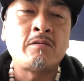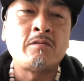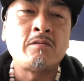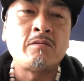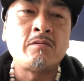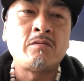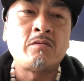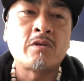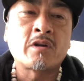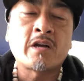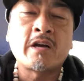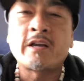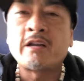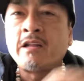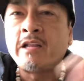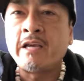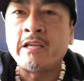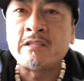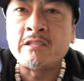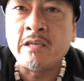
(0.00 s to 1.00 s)
we're kind of
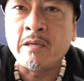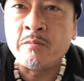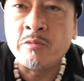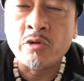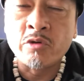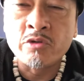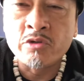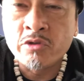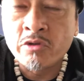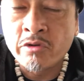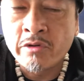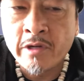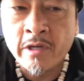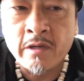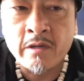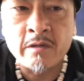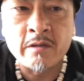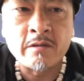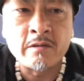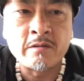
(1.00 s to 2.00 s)
like Team Yo-Zuri,
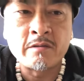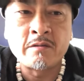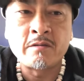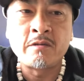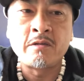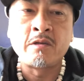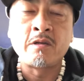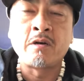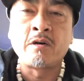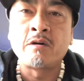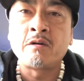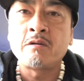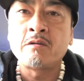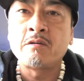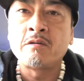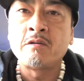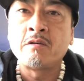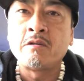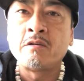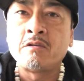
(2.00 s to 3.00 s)
you know.
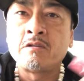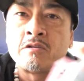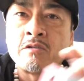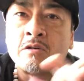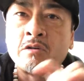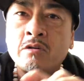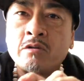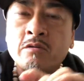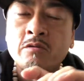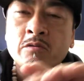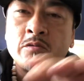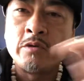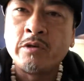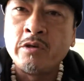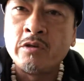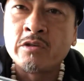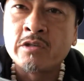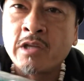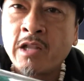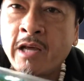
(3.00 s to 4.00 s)
So we
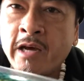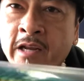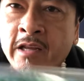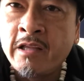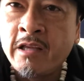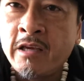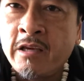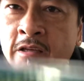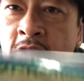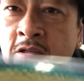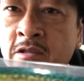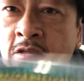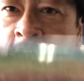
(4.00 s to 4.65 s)
use a lot of these